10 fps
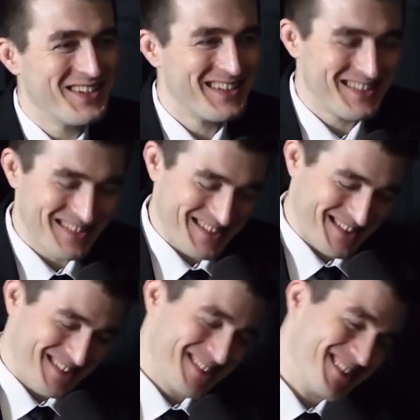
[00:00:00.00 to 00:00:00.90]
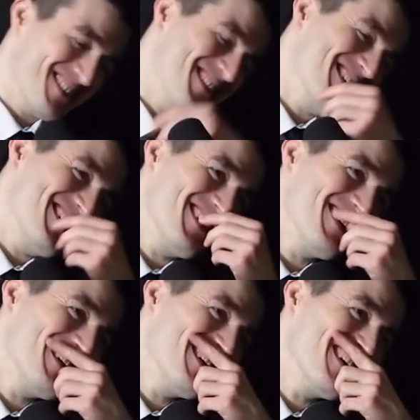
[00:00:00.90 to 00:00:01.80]
I took the little bit of money that I they're
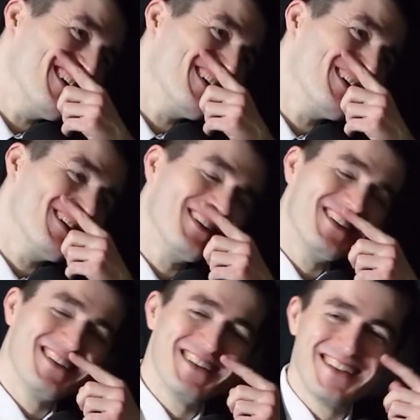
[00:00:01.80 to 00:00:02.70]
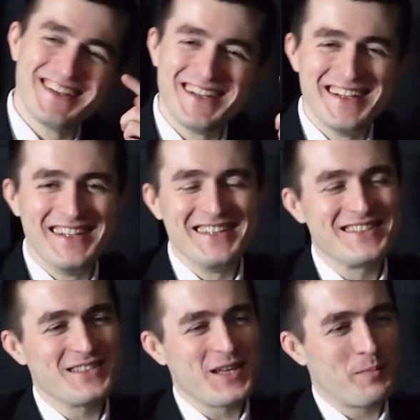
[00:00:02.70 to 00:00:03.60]
like, hey, we, we're paying. him. like, Really?
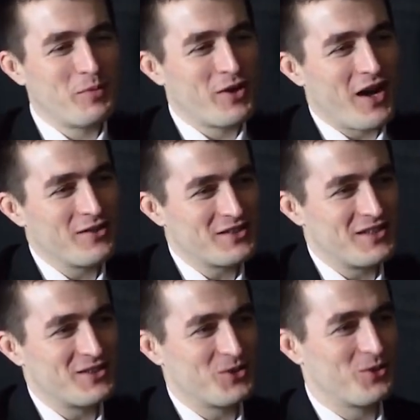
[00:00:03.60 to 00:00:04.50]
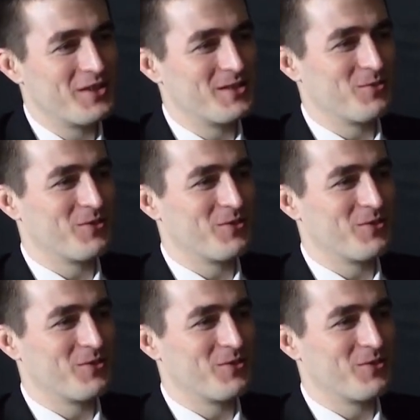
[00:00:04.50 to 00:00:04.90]
It's okay. Like Bukowski well, I took that money. stories